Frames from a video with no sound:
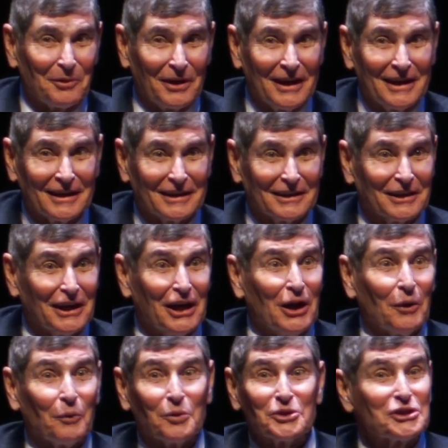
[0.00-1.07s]
praying, and
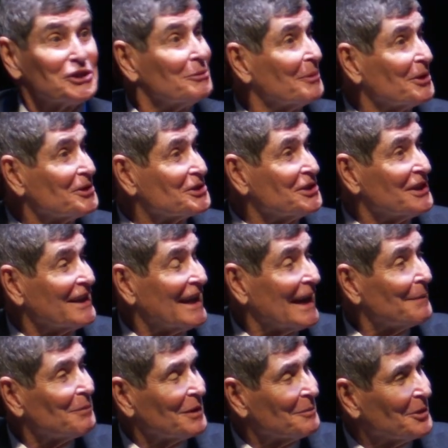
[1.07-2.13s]
we're still married today,
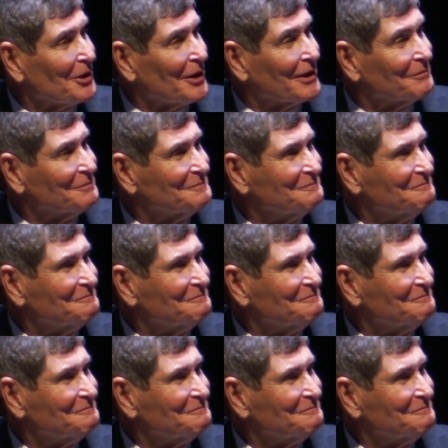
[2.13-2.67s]
happily married.